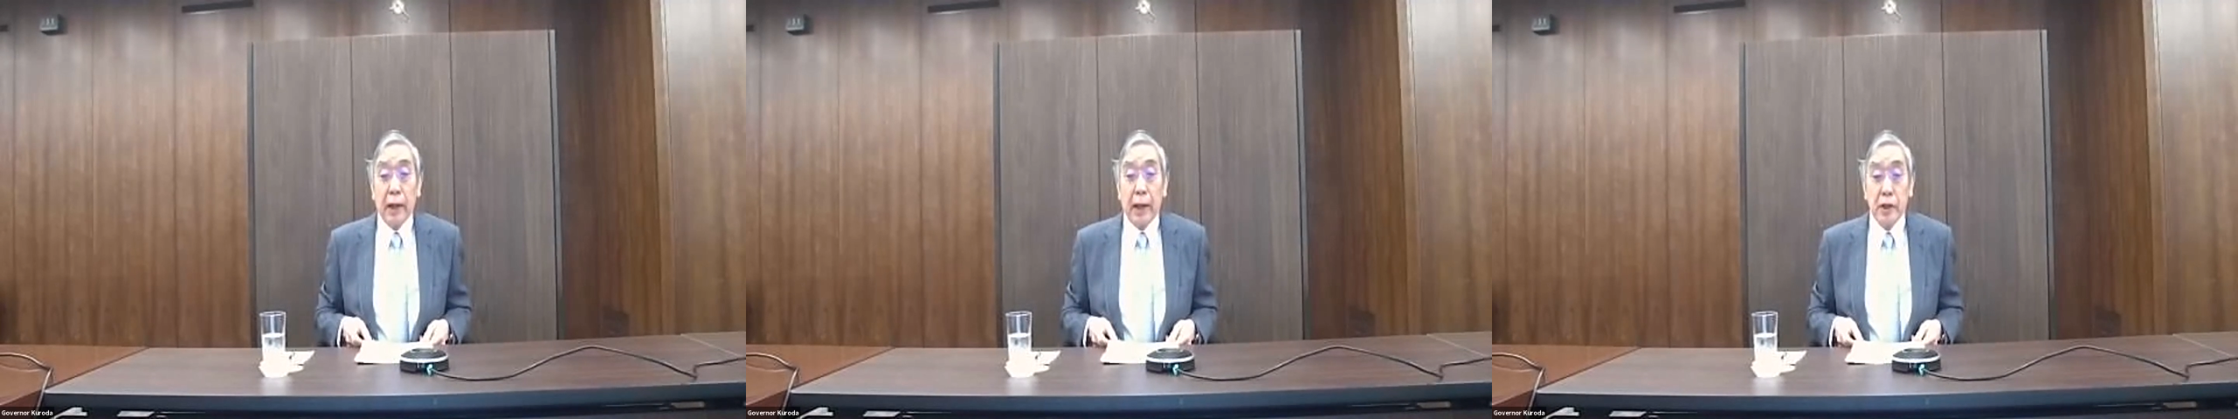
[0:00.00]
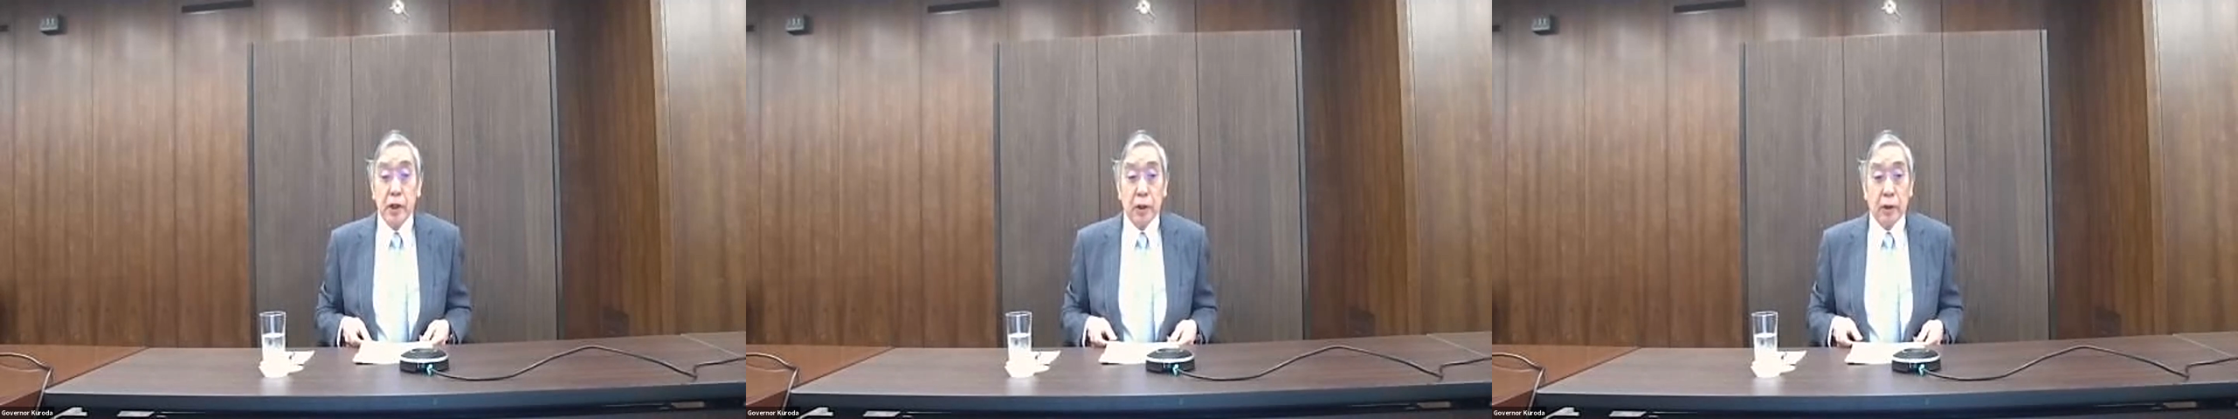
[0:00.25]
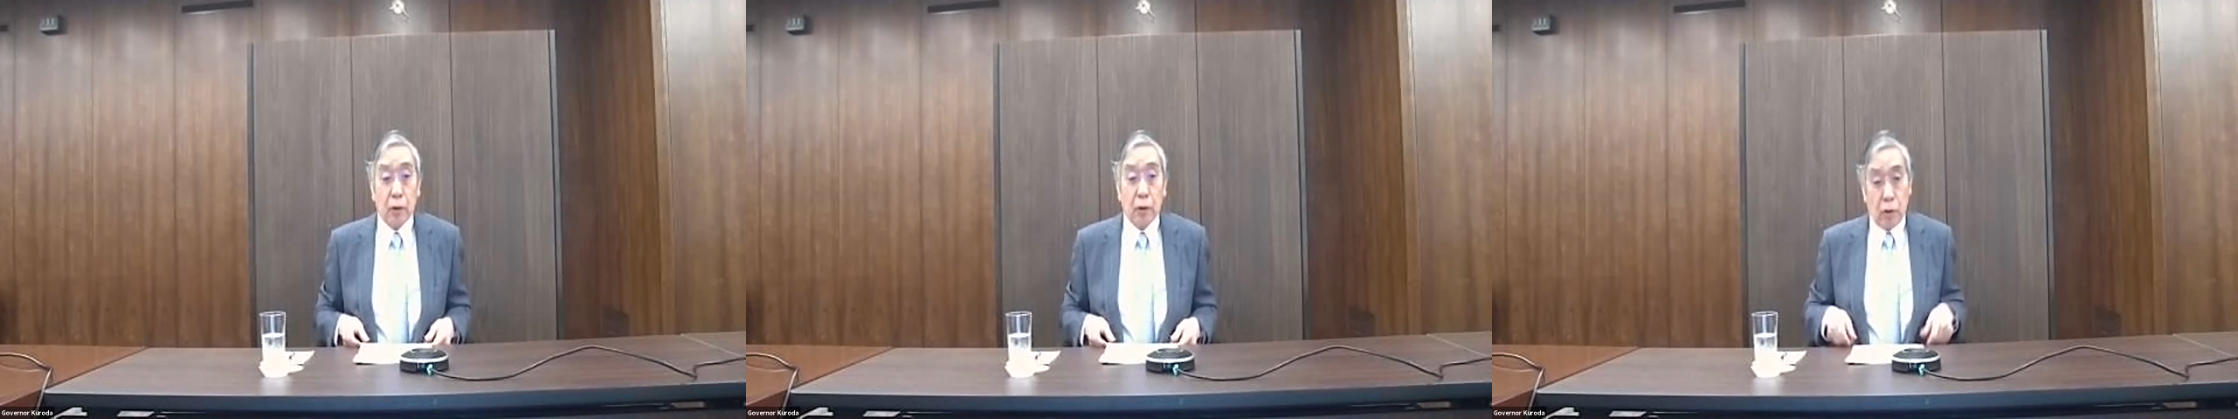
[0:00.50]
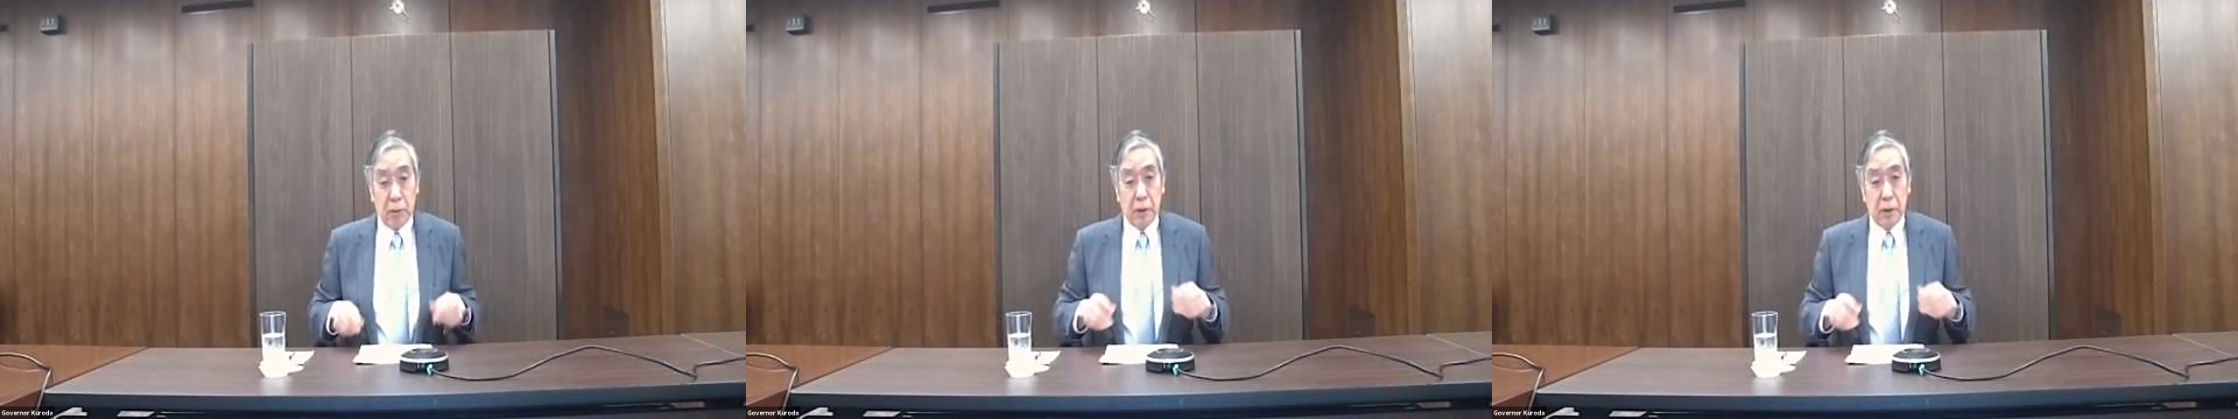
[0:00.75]
Asian
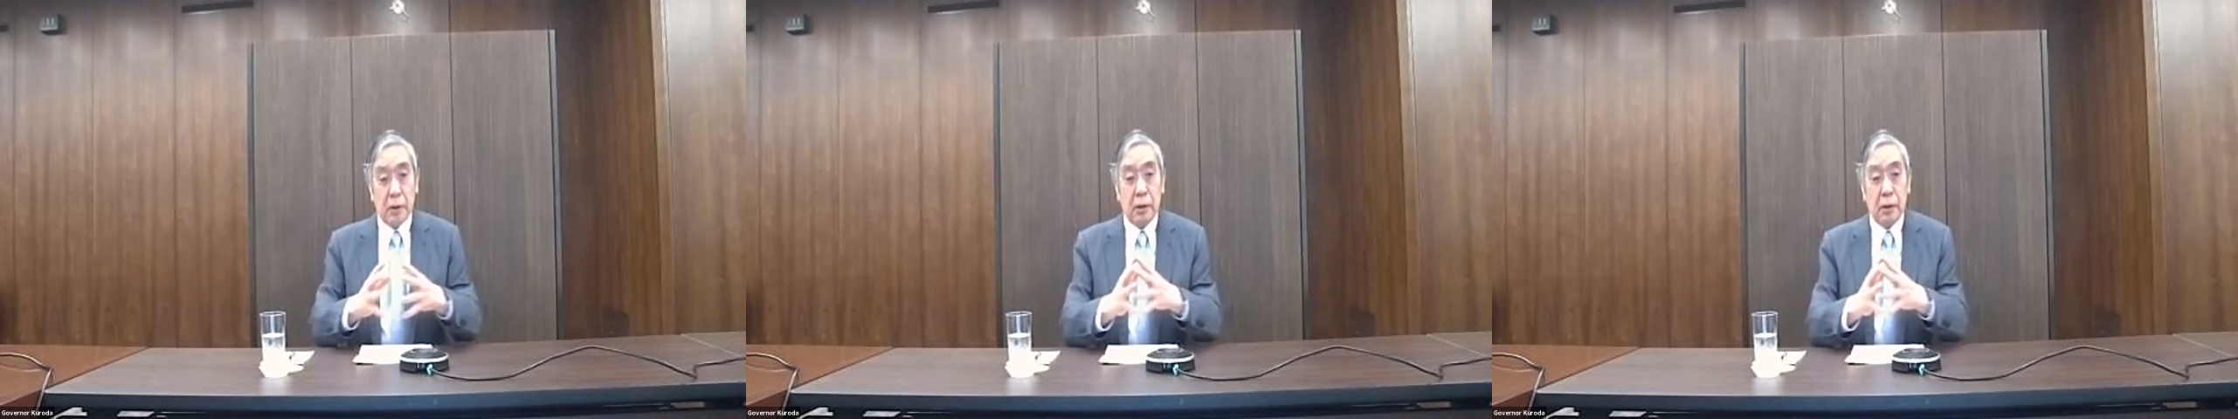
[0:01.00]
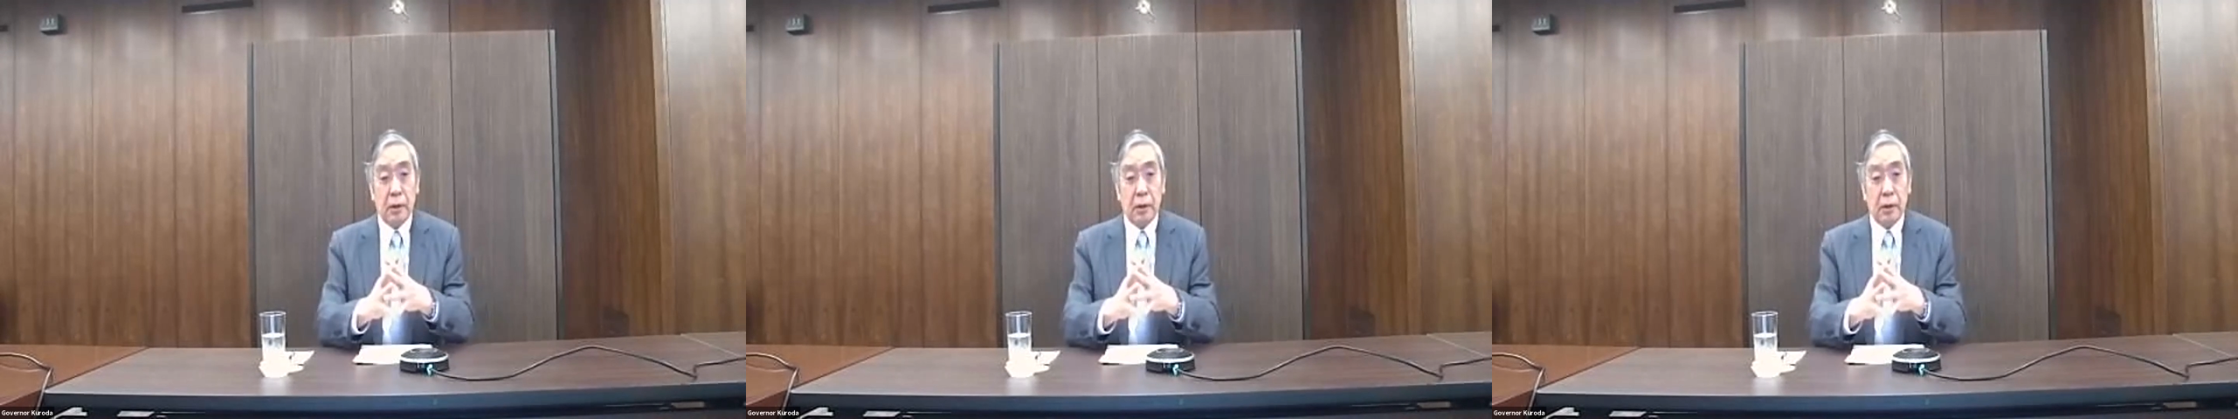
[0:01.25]
economies.